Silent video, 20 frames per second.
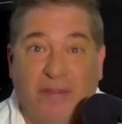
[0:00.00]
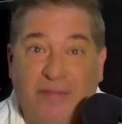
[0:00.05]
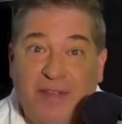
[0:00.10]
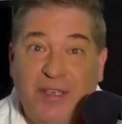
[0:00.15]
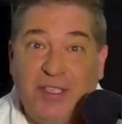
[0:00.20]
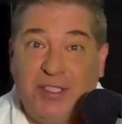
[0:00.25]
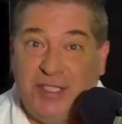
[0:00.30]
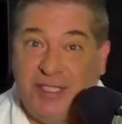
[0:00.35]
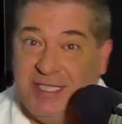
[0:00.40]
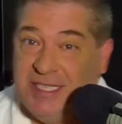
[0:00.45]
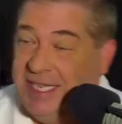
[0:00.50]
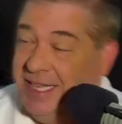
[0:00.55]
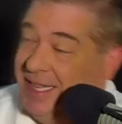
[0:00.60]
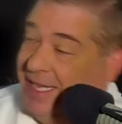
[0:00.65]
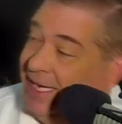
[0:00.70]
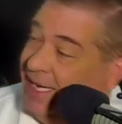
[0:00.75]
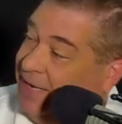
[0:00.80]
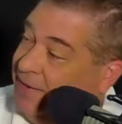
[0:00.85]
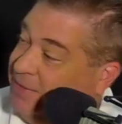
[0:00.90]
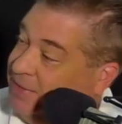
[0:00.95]
efficiency
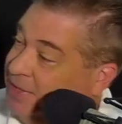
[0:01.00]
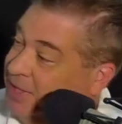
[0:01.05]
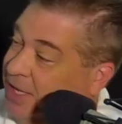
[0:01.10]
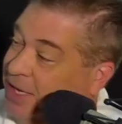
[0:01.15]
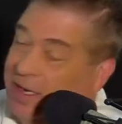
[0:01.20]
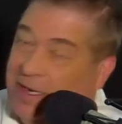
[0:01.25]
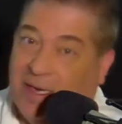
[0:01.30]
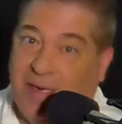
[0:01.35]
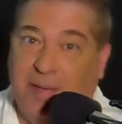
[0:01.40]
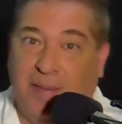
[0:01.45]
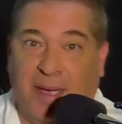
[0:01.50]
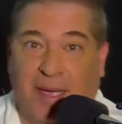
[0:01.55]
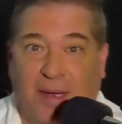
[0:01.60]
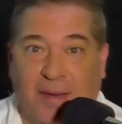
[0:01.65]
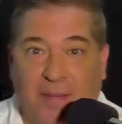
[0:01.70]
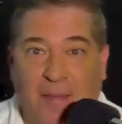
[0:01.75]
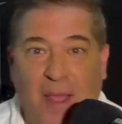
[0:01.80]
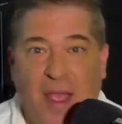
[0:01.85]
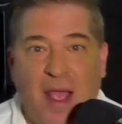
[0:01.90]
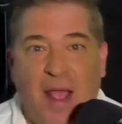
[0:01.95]
thing I was talking
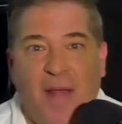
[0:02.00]
about.